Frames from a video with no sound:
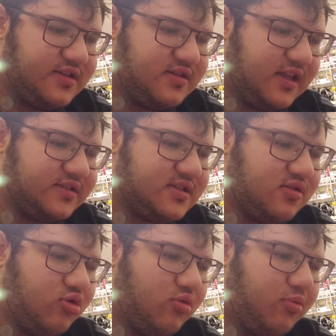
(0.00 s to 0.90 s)
That's the
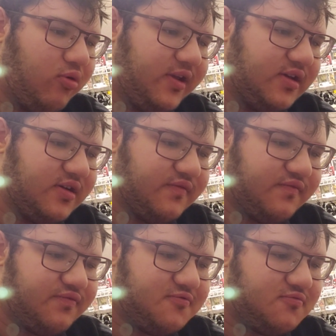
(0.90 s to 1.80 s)
whole point of
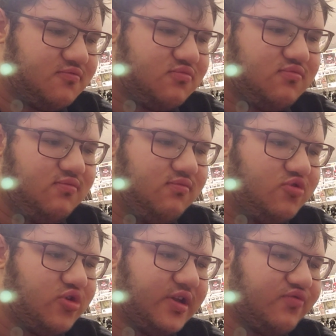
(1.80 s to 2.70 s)

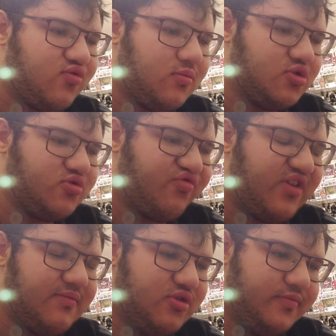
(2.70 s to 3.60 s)
Transformers with
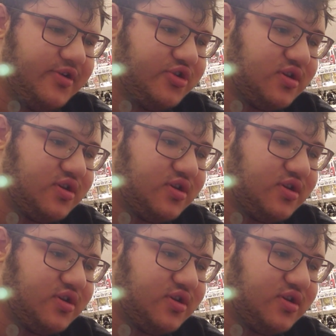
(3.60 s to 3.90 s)
5mm.